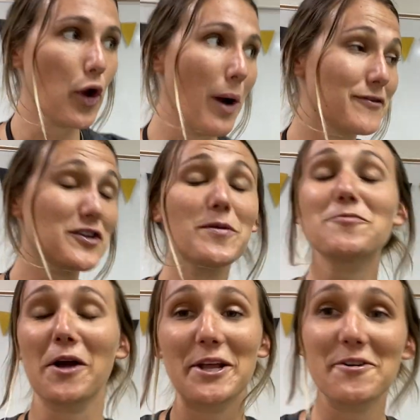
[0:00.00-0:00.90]
I've just been
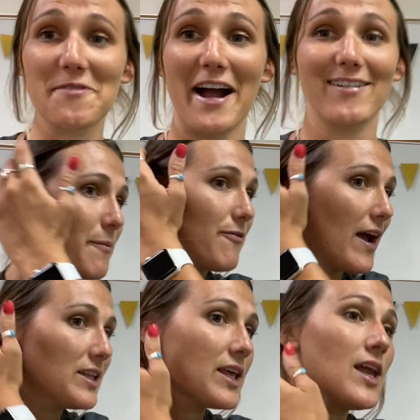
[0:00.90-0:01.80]
running around.
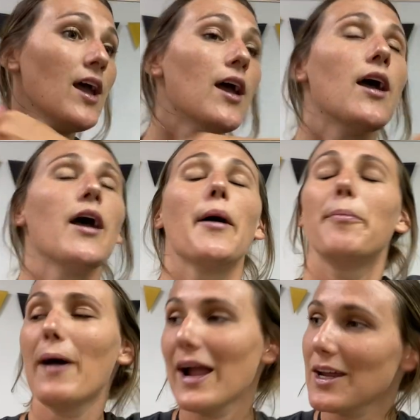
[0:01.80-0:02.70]
Finally,
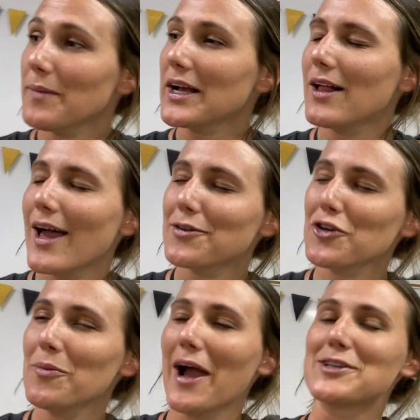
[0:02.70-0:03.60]
Back in my
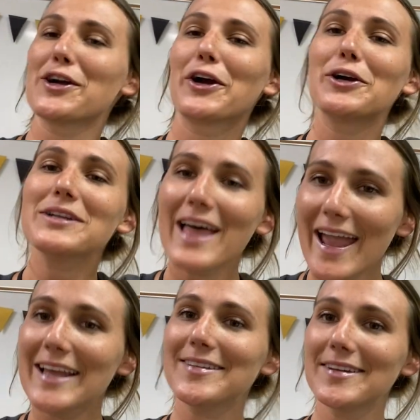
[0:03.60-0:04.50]
classroom, I turned the
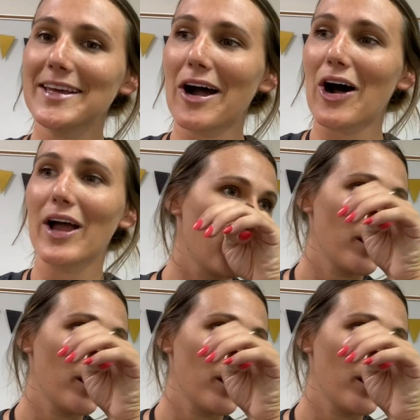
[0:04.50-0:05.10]
AC on.